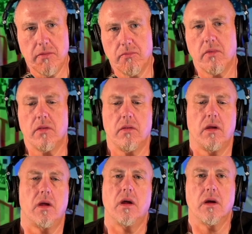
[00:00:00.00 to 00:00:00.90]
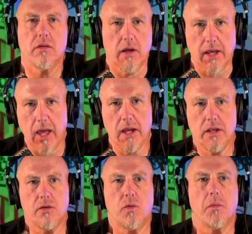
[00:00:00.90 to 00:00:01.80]
being like,
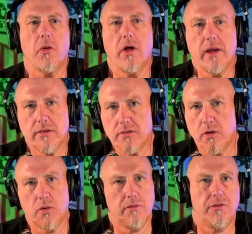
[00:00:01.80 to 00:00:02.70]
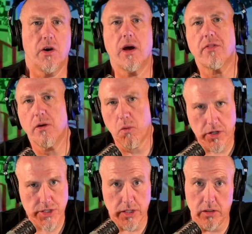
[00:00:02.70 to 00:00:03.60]
hey, do you want to play? So if you're out there
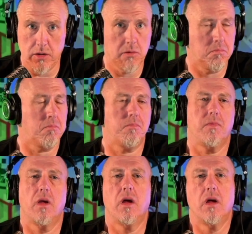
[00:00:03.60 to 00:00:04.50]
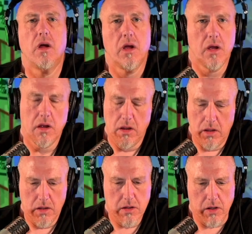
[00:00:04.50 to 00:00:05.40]
watching,
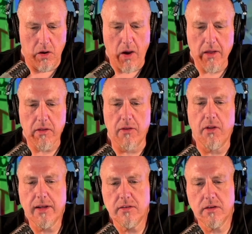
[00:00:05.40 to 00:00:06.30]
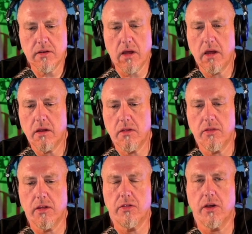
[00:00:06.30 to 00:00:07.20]
I'd like to,
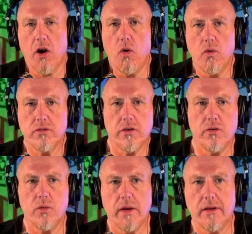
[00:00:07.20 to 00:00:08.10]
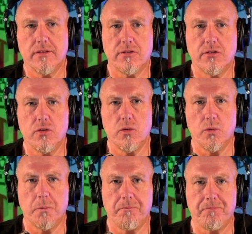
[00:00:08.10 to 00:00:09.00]
the goal too is
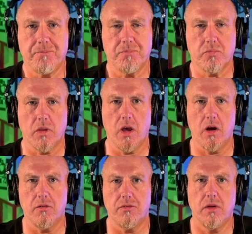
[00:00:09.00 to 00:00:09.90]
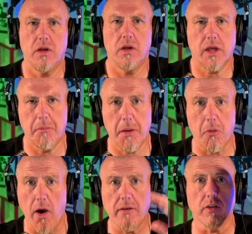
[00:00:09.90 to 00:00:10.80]
to get
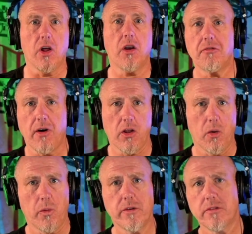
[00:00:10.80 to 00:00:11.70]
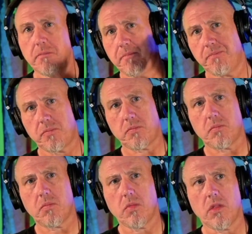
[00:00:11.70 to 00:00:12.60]
people to have a lot of followers
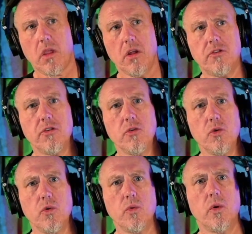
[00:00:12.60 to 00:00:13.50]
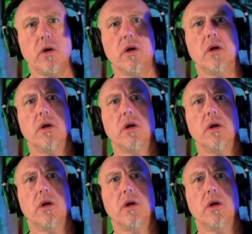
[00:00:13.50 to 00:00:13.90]
to,